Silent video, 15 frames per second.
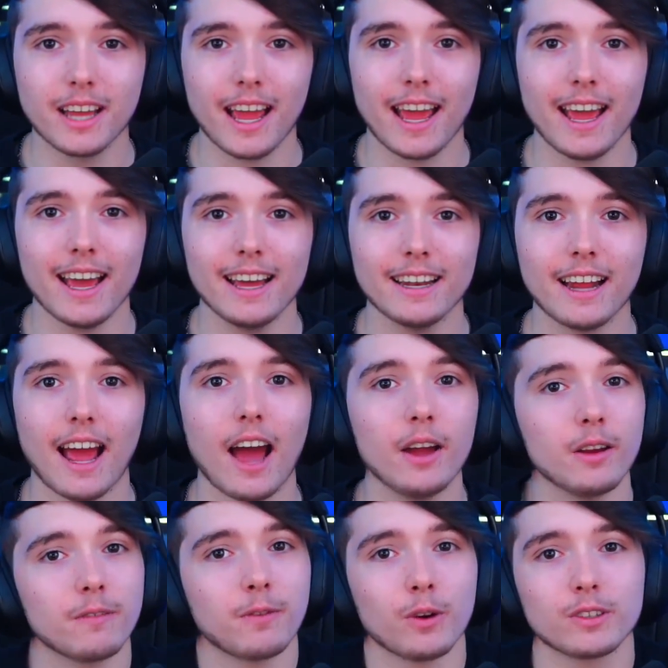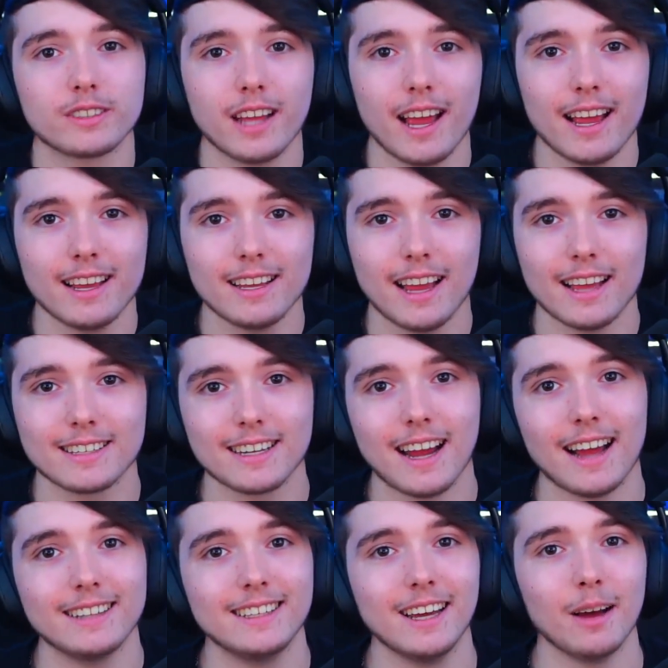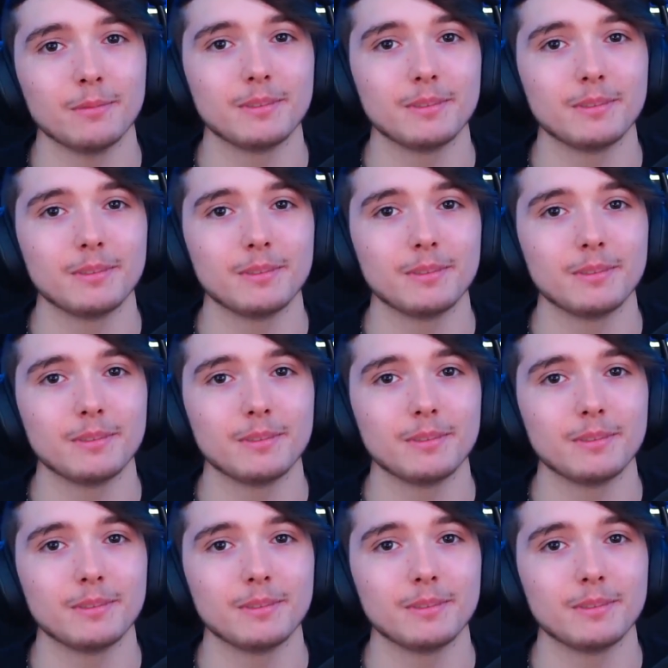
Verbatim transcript: and how your first day as an I T help